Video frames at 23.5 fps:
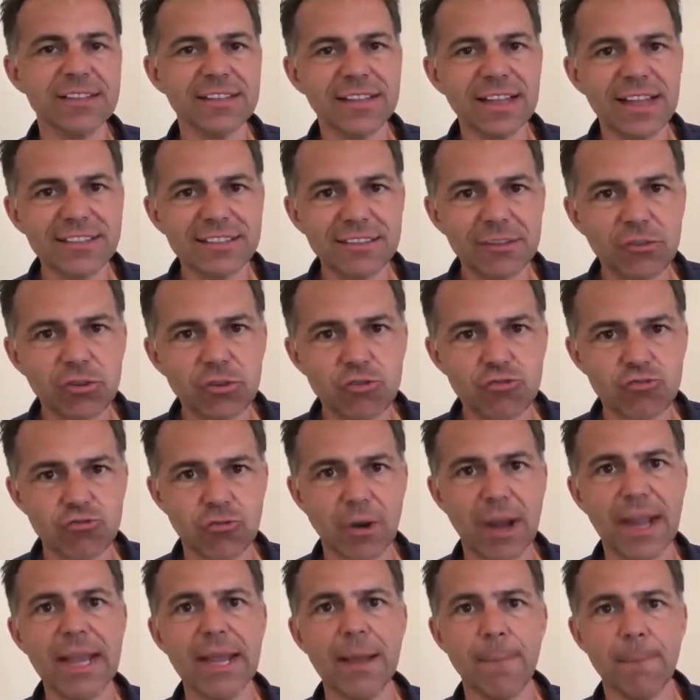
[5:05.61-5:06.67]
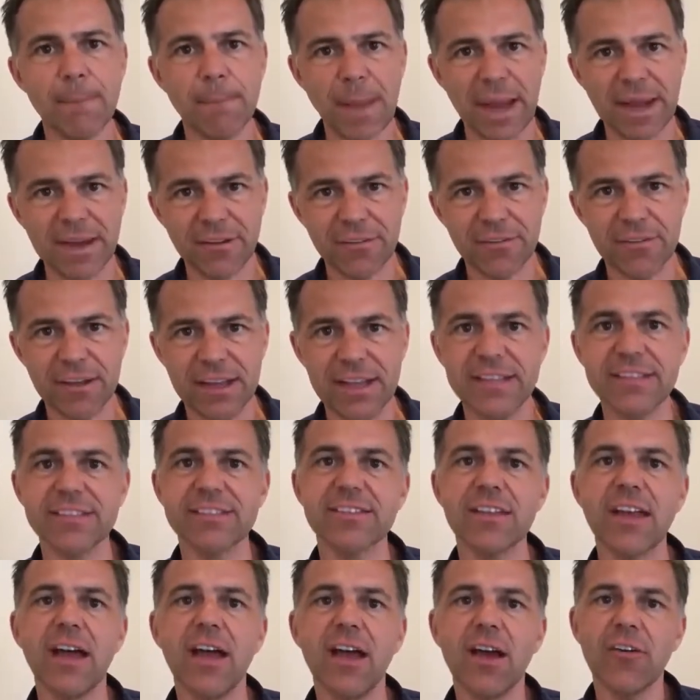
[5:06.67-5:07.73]
So there's some great
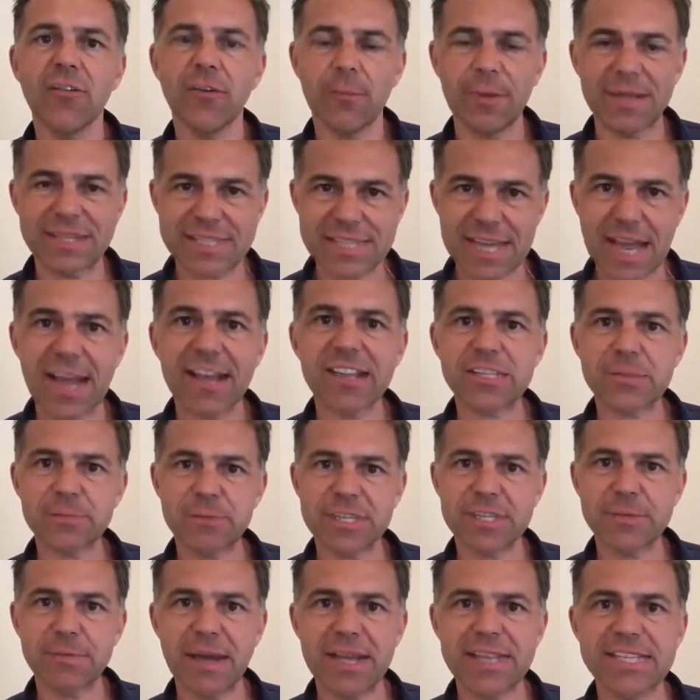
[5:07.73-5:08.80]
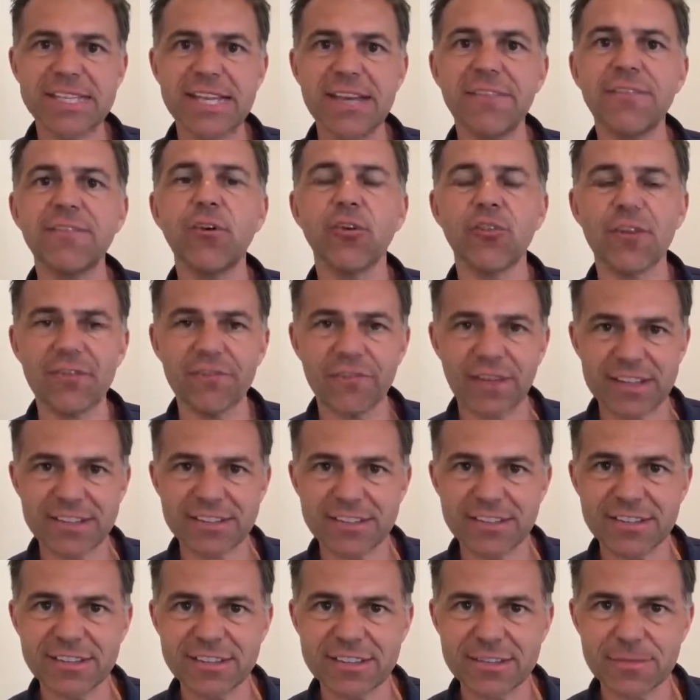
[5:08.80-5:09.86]
benefits from a tax perspective for
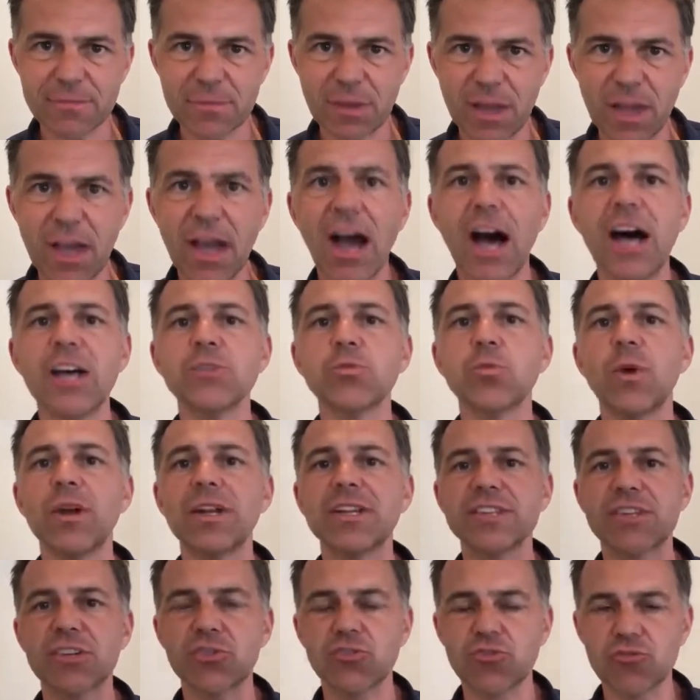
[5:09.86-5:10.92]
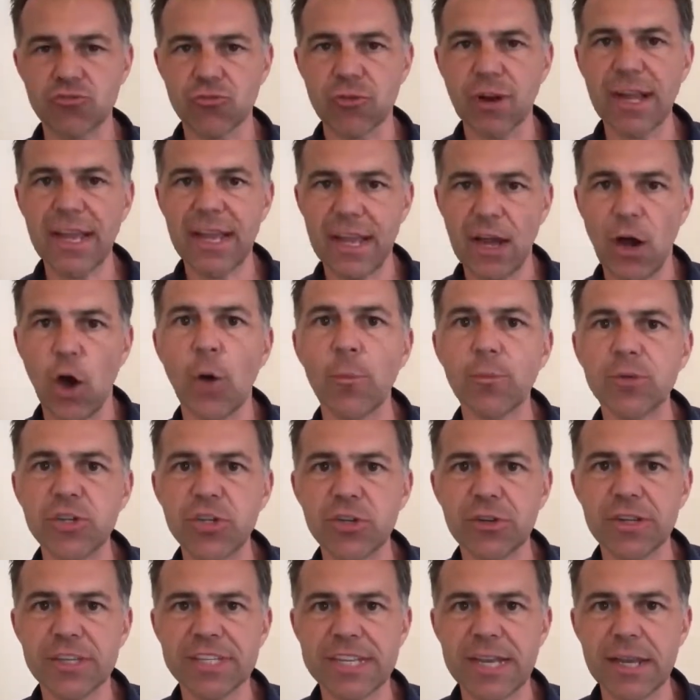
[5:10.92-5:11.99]
investors, as well as a great
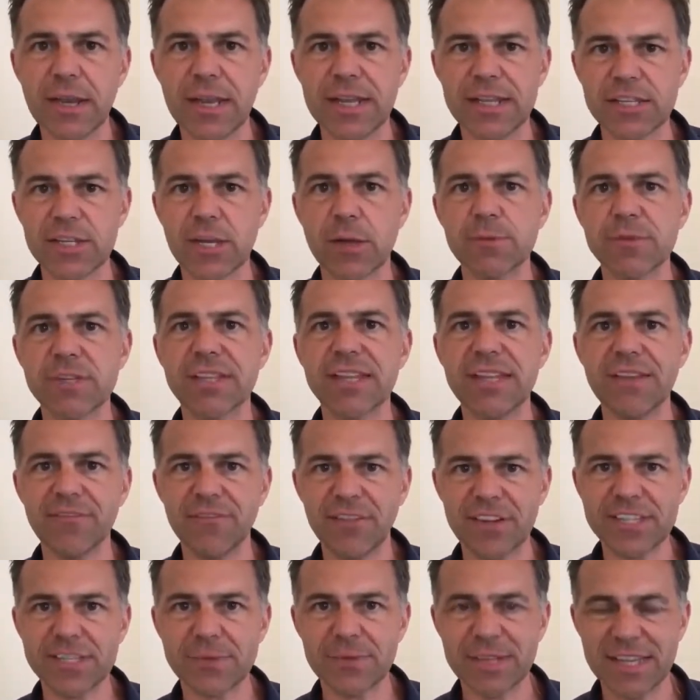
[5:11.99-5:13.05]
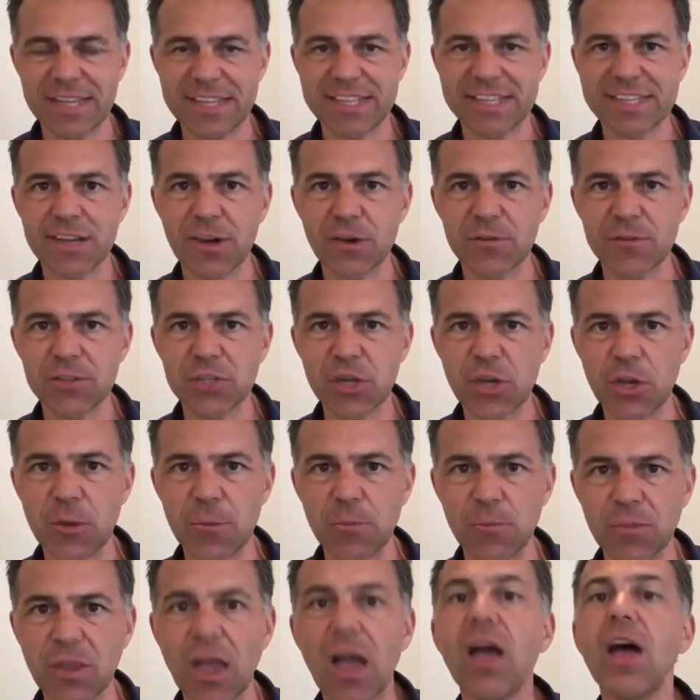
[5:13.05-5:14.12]
opportunity in terms of the investment itself too.